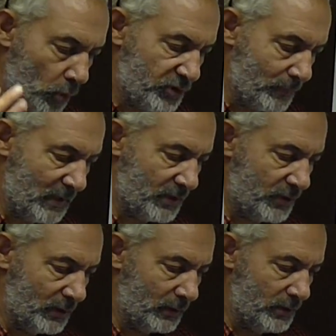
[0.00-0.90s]

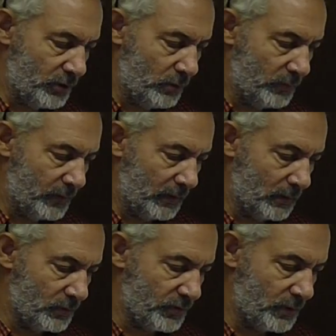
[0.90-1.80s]
automatically do
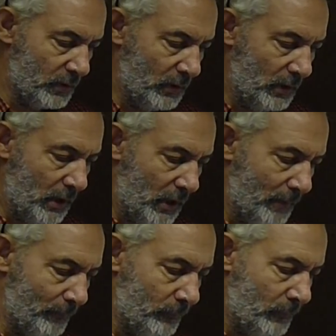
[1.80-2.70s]
things.
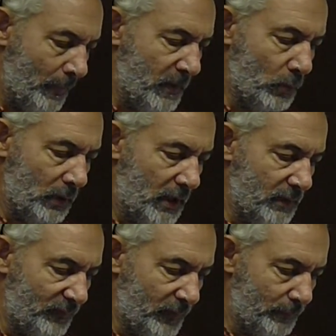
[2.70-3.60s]
You were
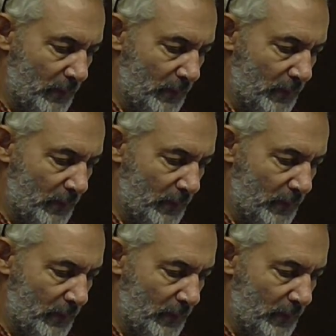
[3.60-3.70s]
late for the